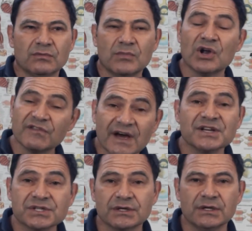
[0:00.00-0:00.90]

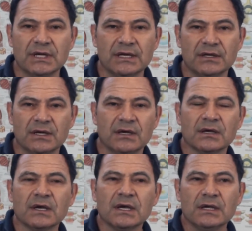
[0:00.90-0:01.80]
motivation and
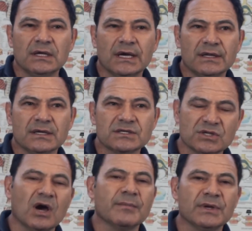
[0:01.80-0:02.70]
the
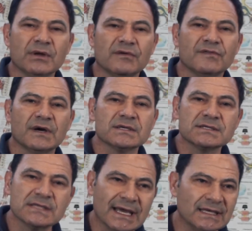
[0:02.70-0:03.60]
excitement of
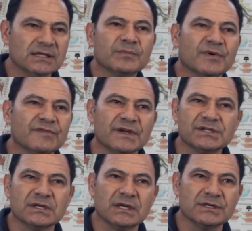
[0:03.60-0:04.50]
staying in the
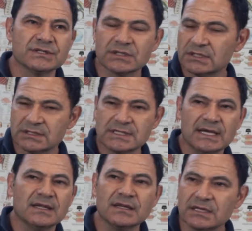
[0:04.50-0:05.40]
profession and just
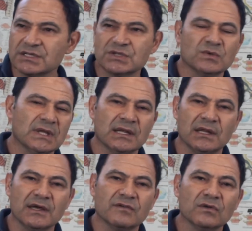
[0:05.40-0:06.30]
taking things to another
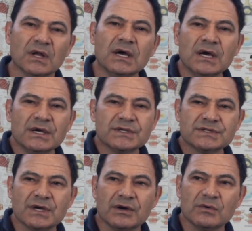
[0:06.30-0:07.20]
level.
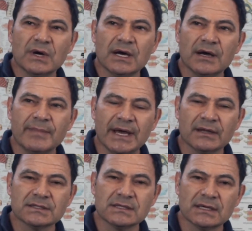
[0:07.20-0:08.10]
So
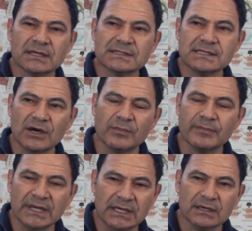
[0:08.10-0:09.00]
that's
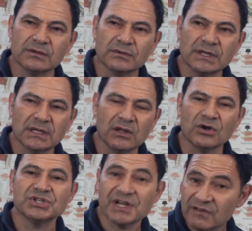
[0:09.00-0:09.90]
helped me with the
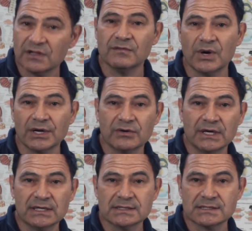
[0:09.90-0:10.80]
longevity of my
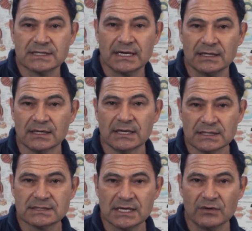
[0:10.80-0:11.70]
career and to stay
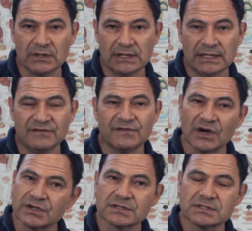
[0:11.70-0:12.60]
really
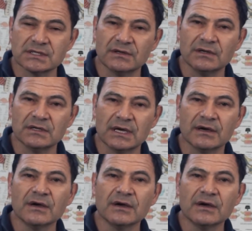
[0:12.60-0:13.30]
focused and